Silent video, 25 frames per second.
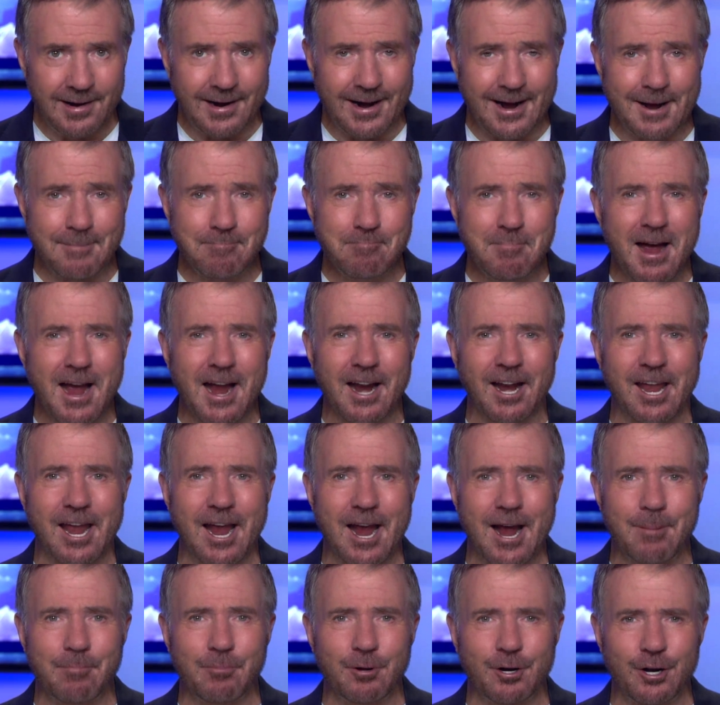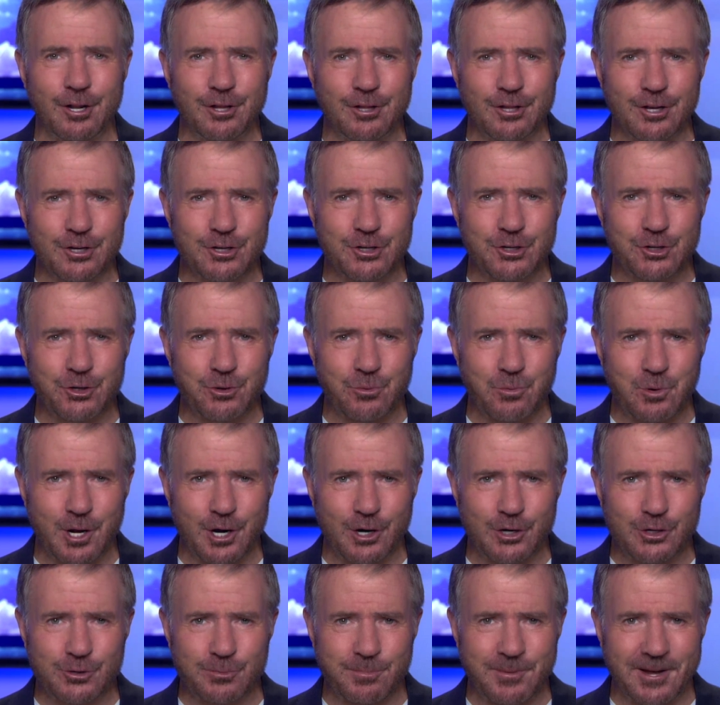I'm Mac Hammond, and this is a
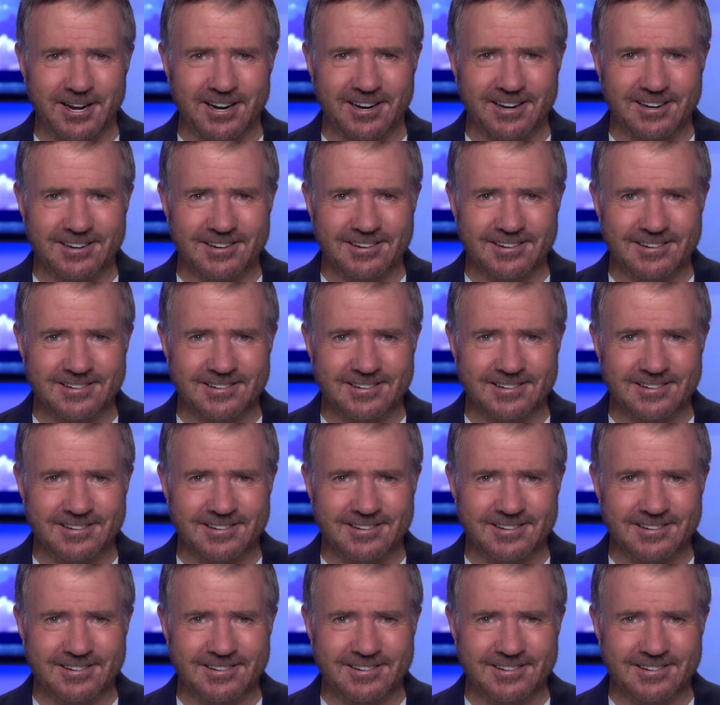Winner's Minute.